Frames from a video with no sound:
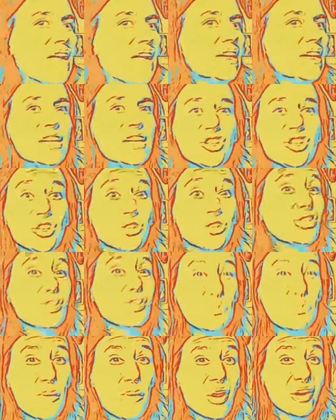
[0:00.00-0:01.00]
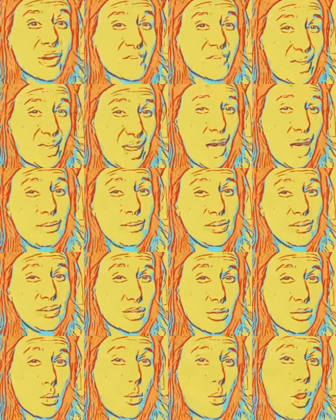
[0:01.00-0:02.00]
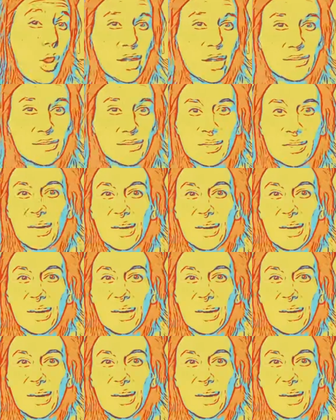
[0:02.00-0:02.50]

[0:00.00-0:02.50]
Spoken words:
initial spark that happens in the wands.